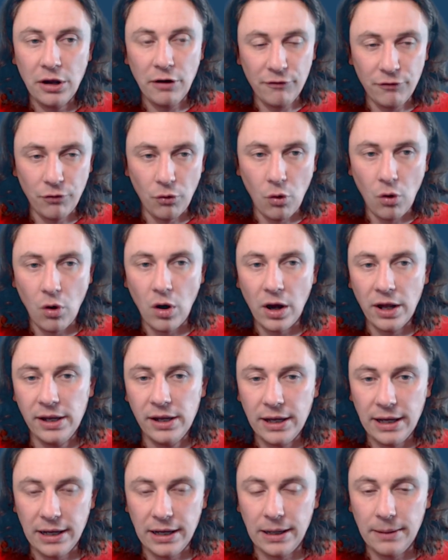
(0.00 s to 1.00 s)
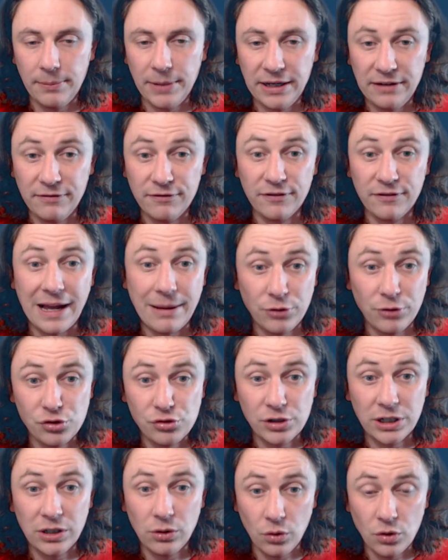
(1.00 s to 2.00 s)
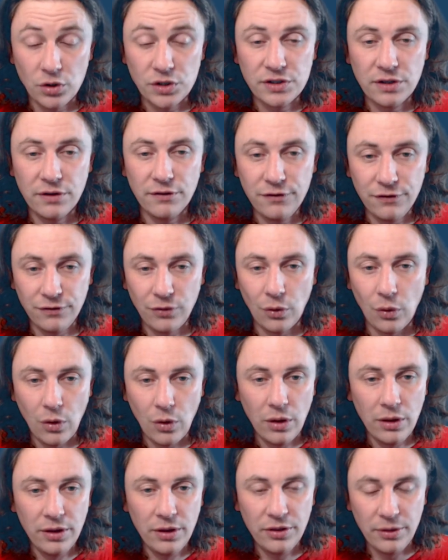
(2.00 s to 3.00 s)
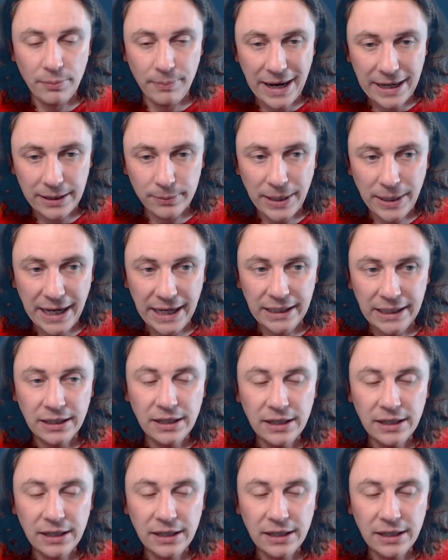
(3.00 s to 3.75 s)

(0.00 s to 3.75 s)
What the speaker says: for an inflammatory cause for the back pain.